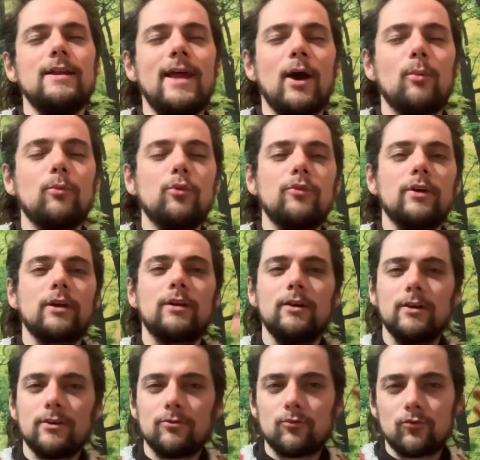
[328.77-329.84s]
Now moving
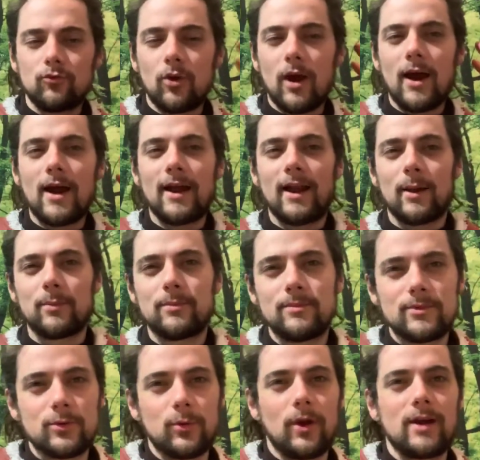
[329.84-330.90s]
right up,
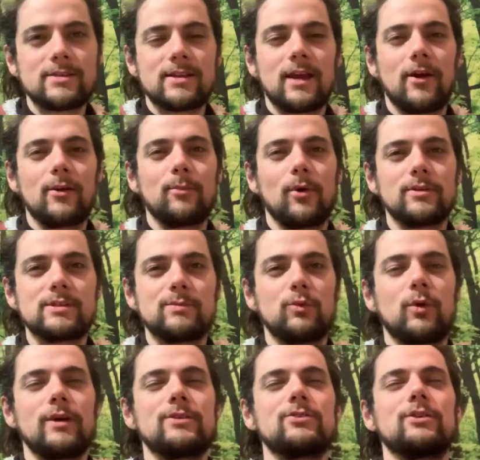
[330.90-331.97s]
so we're asking our impossible
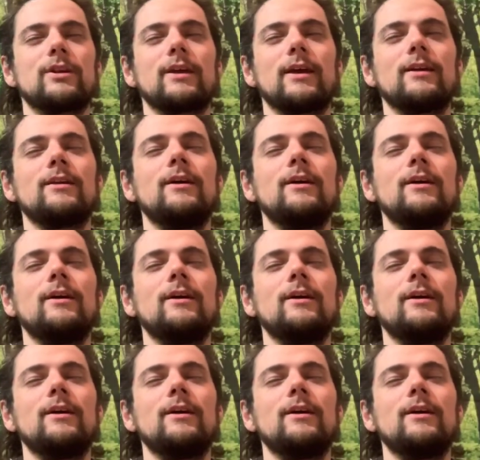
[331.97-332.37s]
question again.